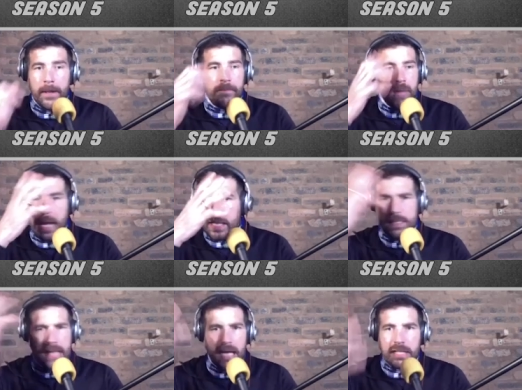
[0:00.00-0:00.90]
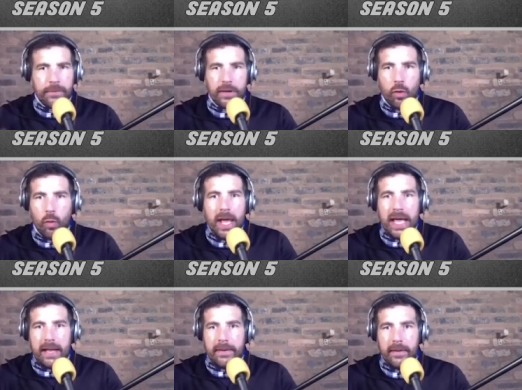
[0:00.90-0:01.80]
And I started to feel
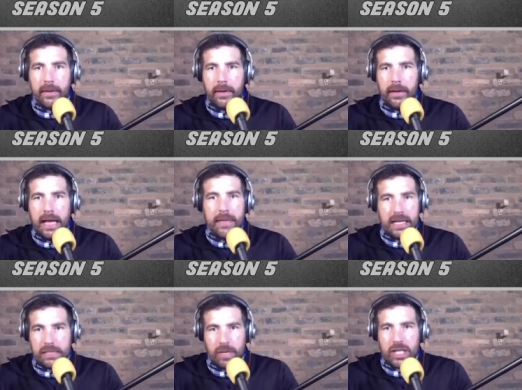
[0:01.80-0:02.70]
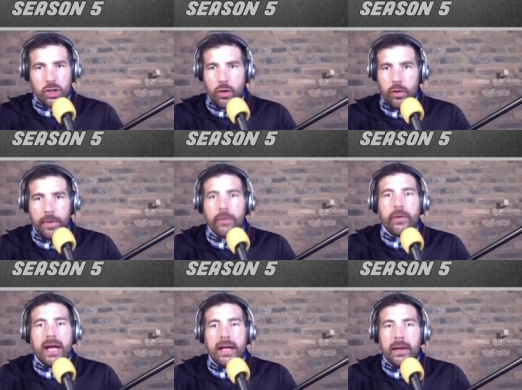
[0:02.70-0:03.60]
weird in this restaurant that we were
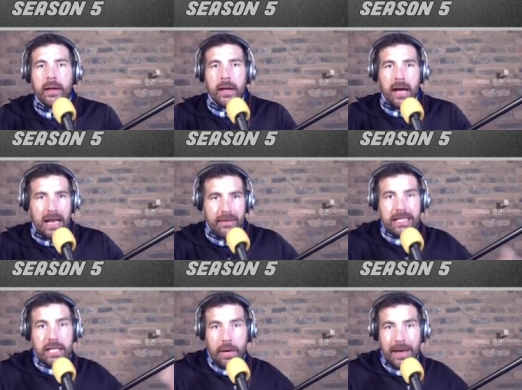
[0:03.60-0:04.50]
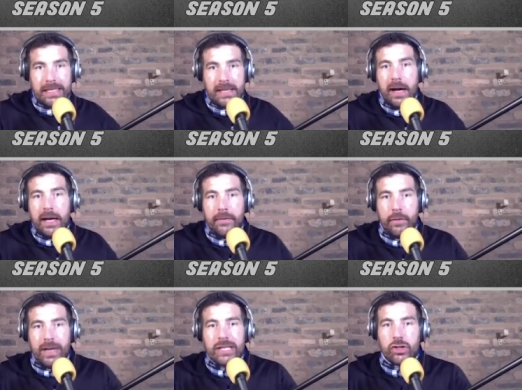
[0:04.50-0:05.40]
in. And I had to go outside of the
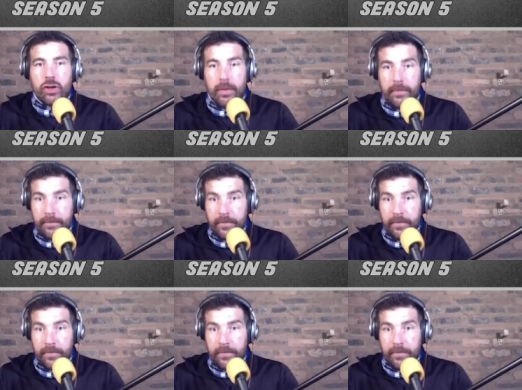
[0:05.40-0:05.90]
restaurant.